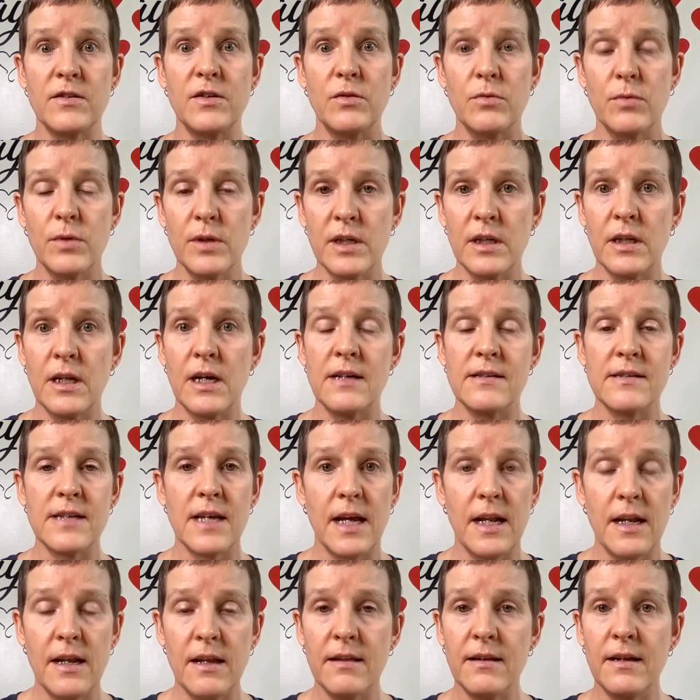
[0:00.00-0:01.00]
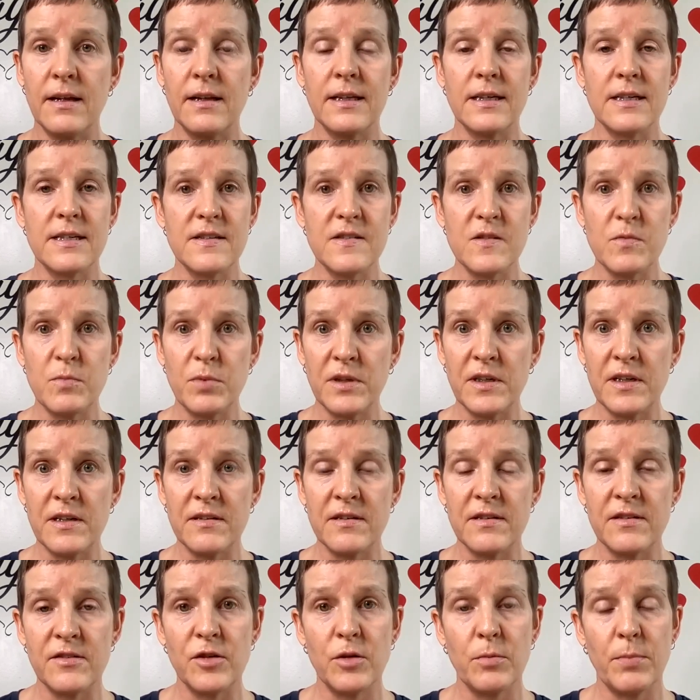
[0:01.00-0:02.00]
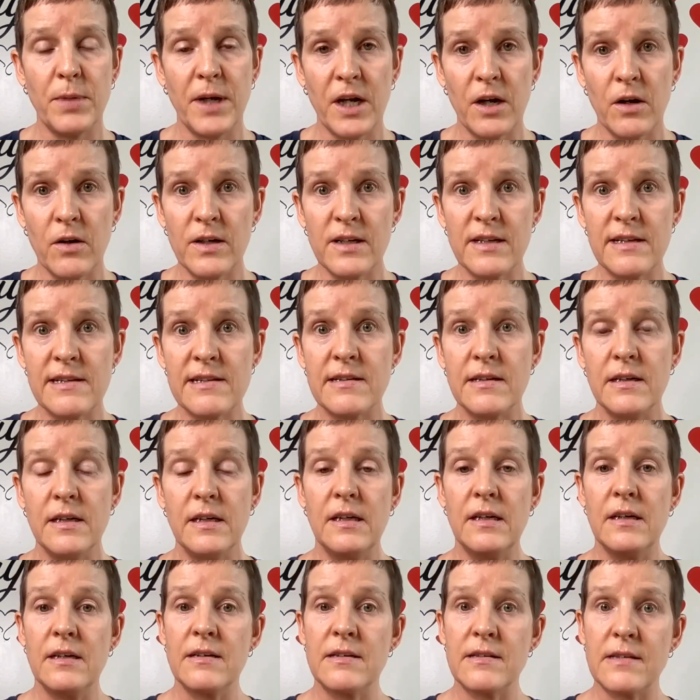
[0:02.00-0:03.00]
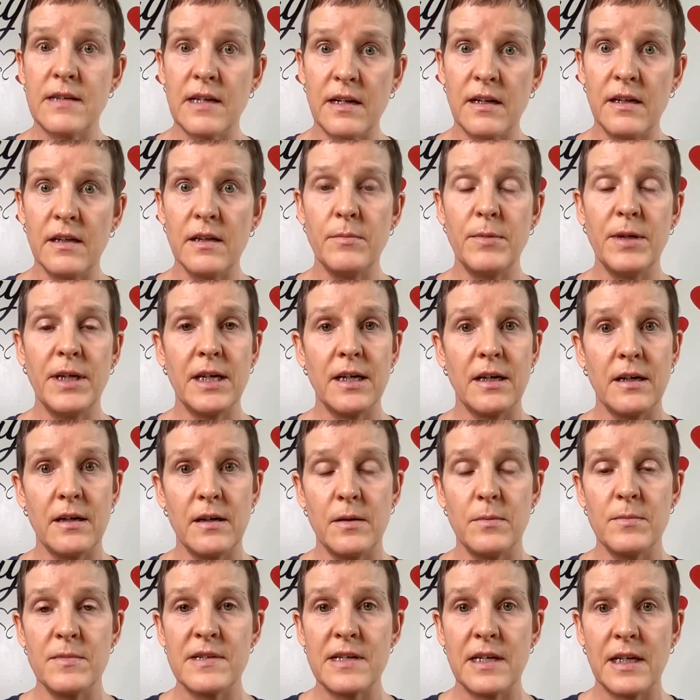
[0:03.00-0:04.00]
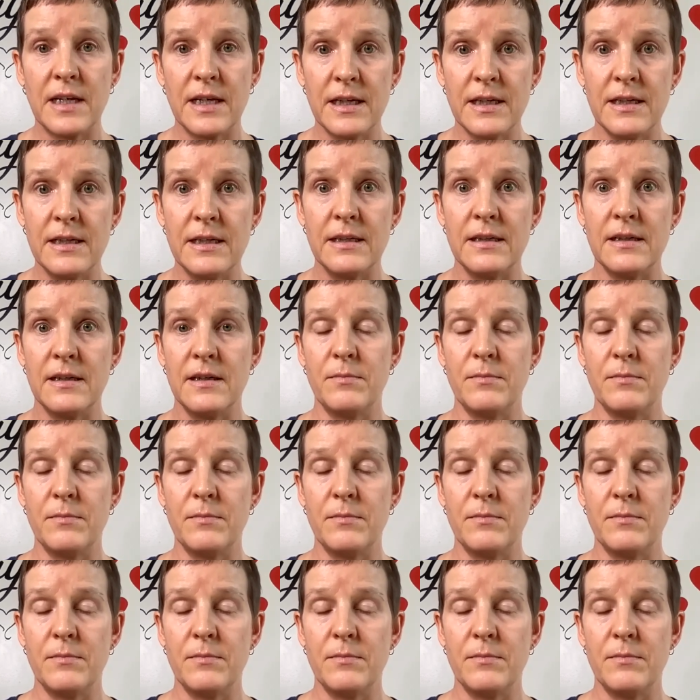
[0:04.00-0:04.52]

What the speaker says: You realize anything that displeases your parents suddenly becomes hidden.